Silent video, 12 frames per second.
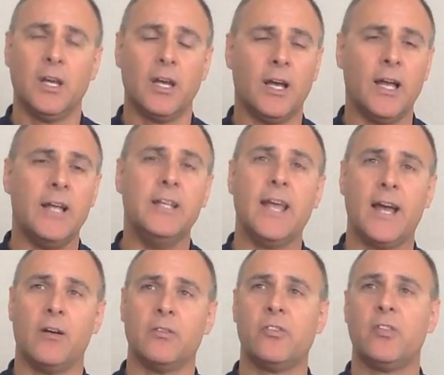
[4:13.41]
uh,
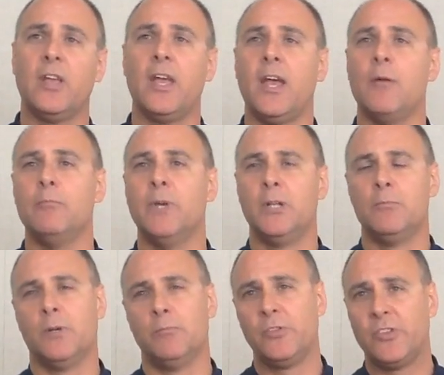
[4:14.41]
announced at
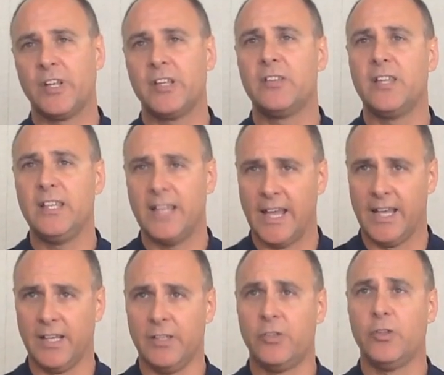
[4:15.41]
minimum 60
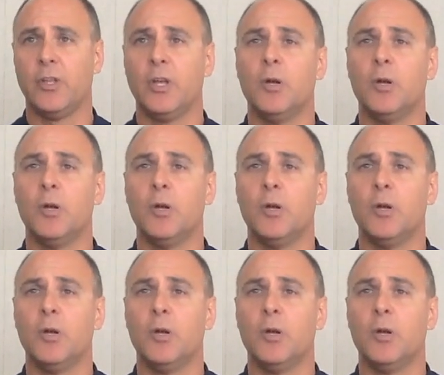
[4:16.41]
days